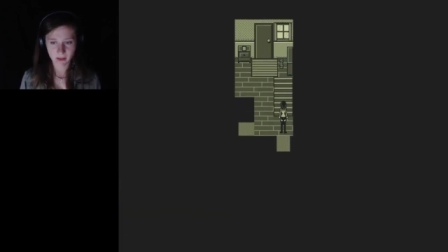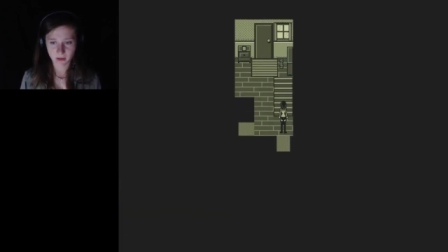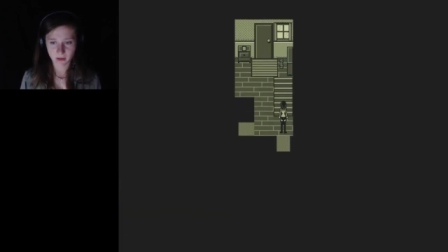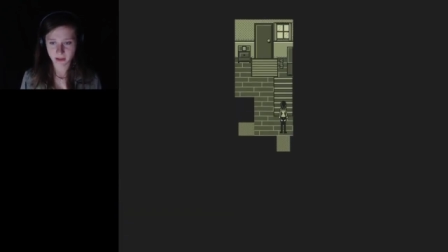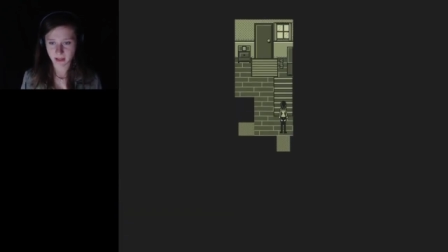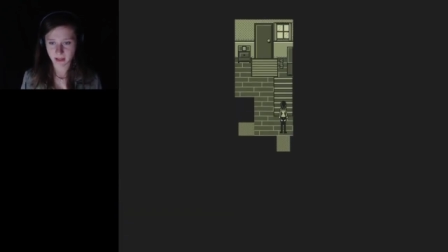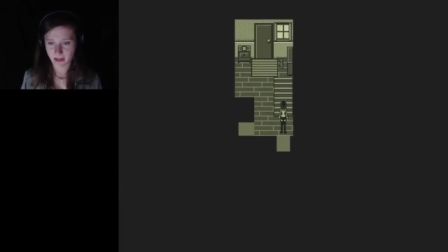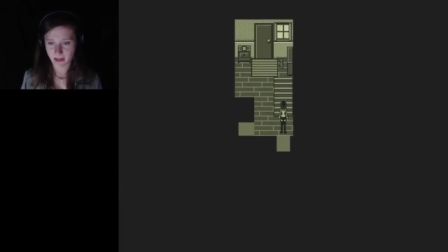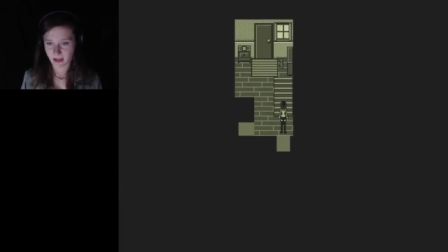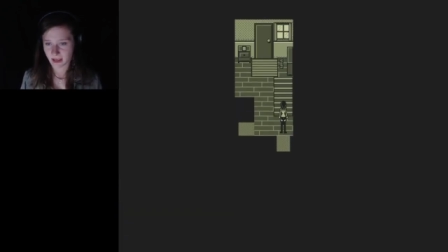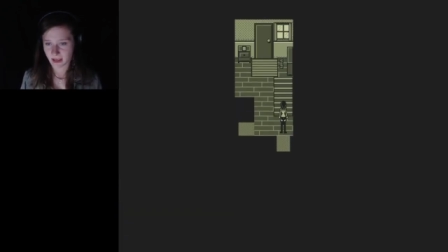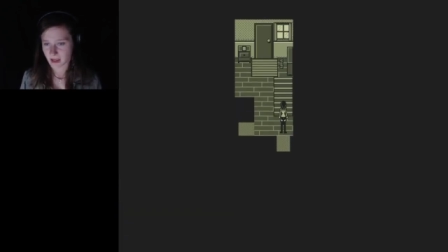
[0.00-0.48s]
it
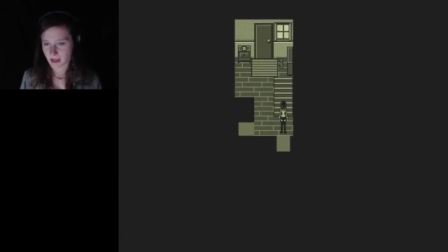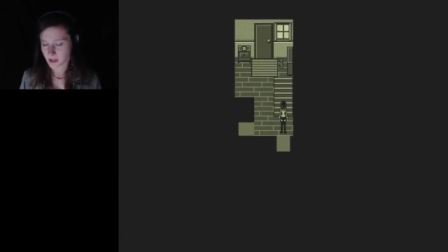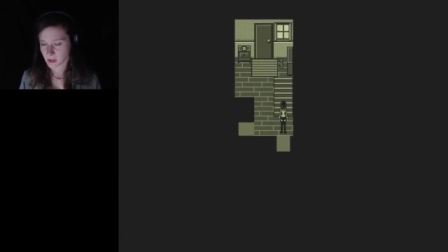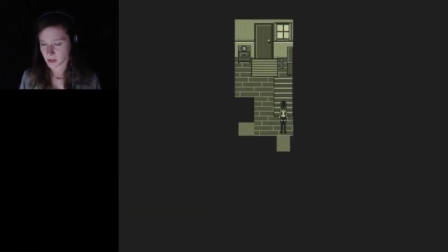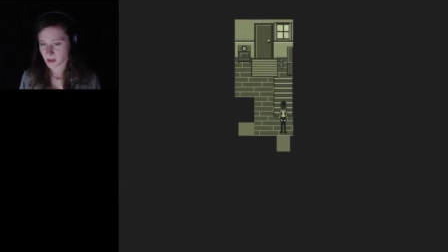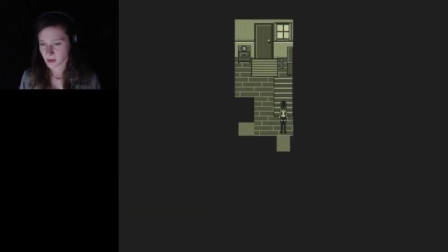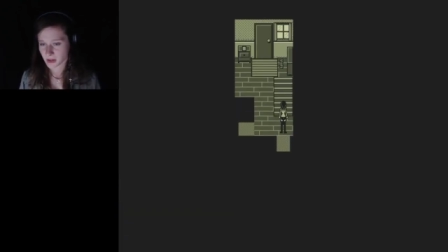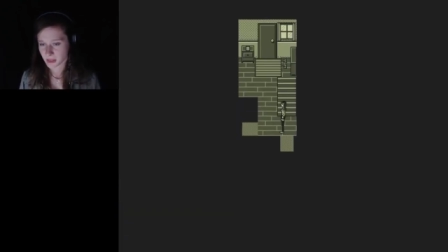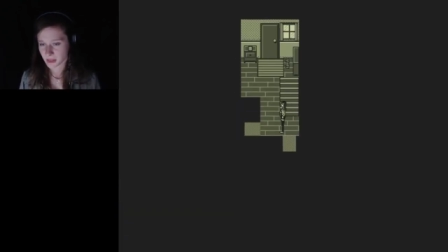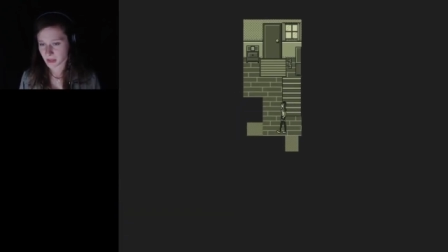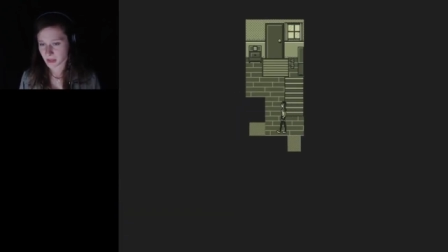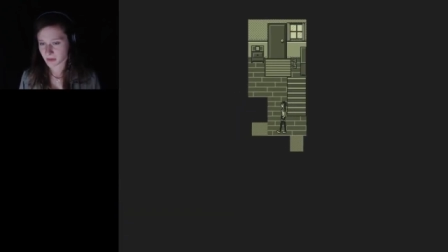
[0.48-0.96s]
looks like I
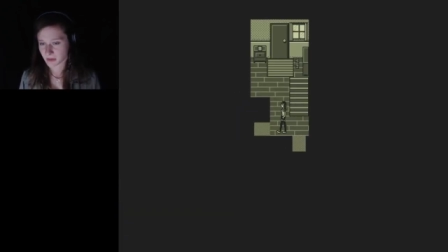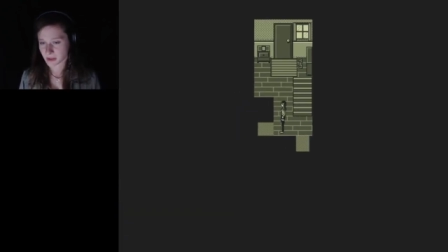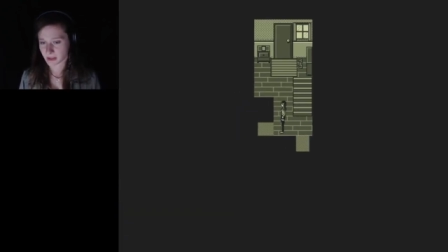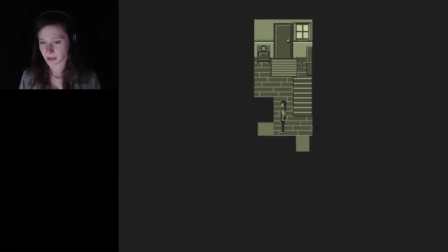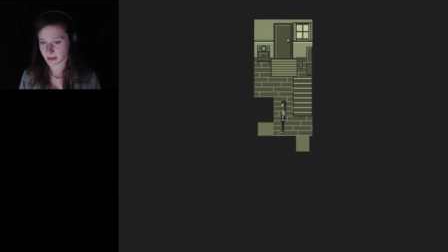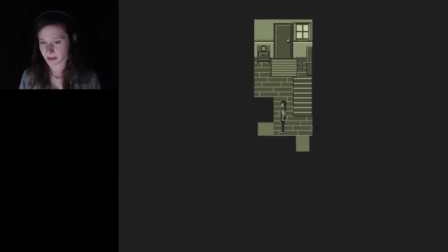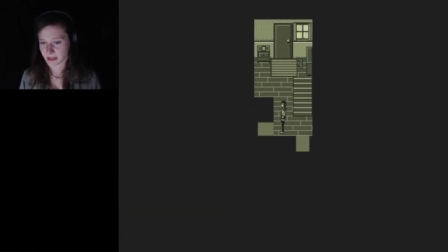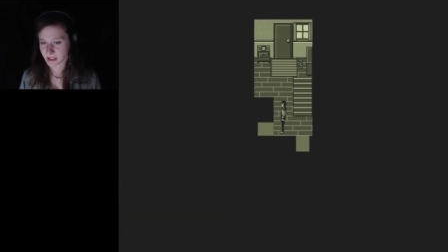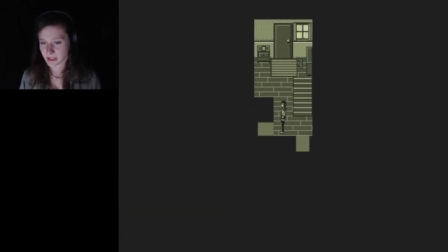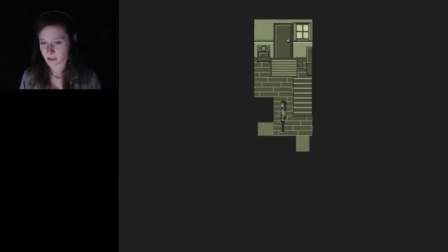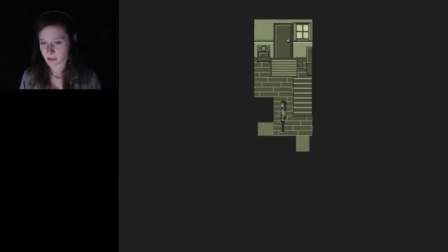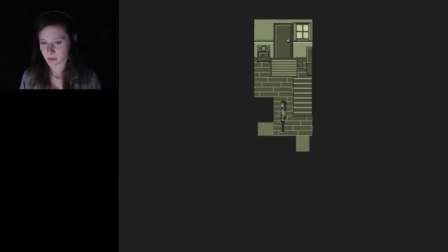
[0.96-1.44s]
can't do anything with
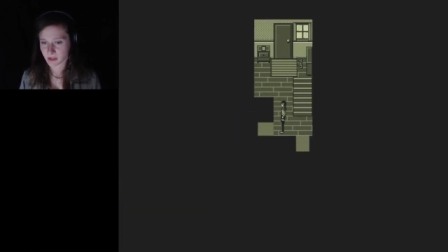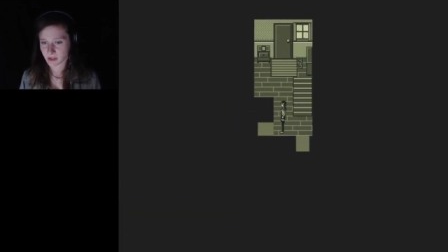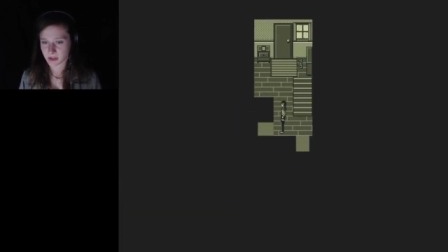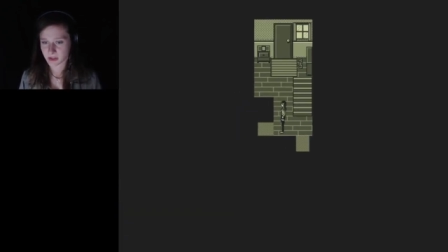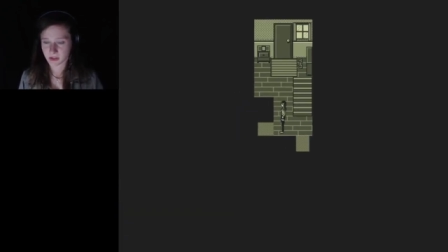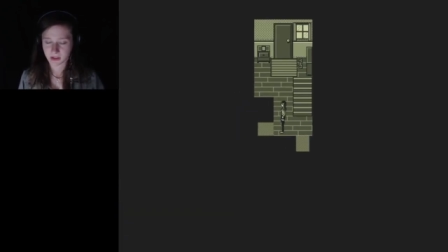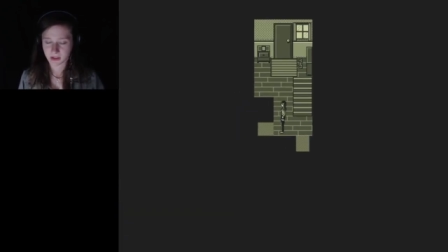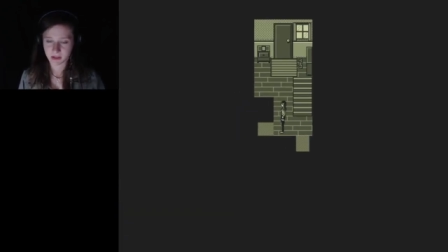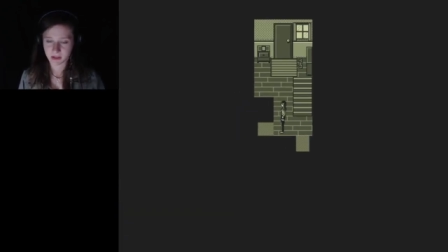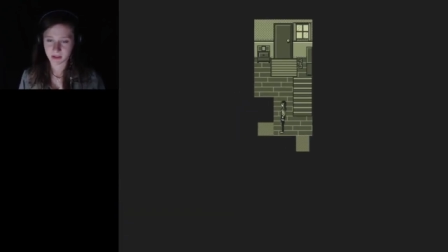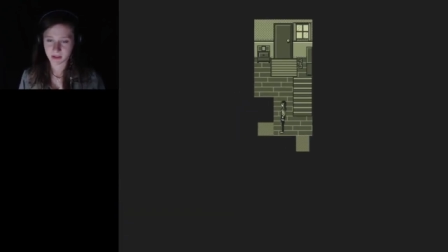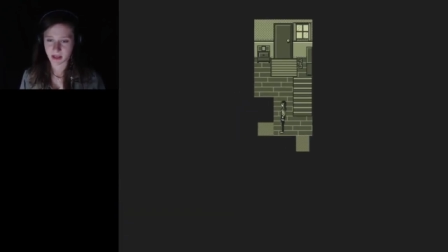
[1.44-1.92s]
the light
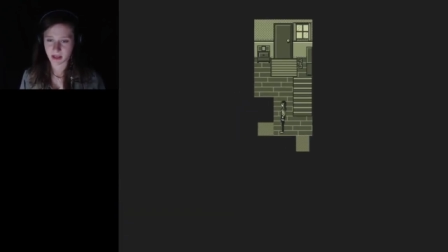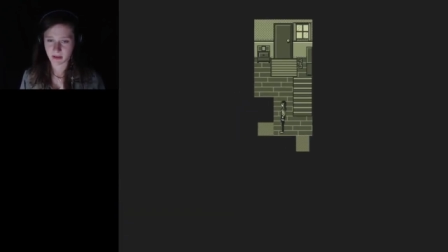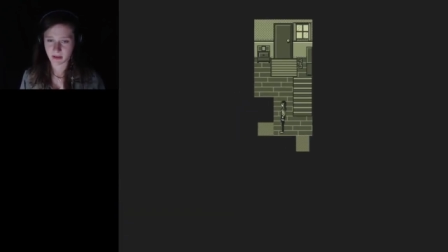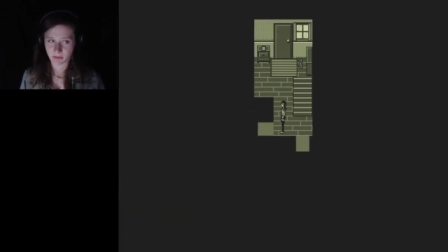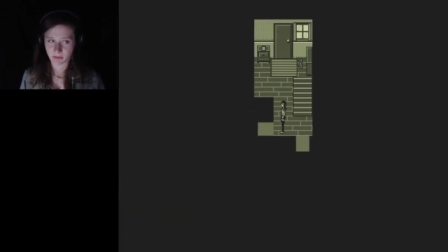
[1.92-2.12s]
switches,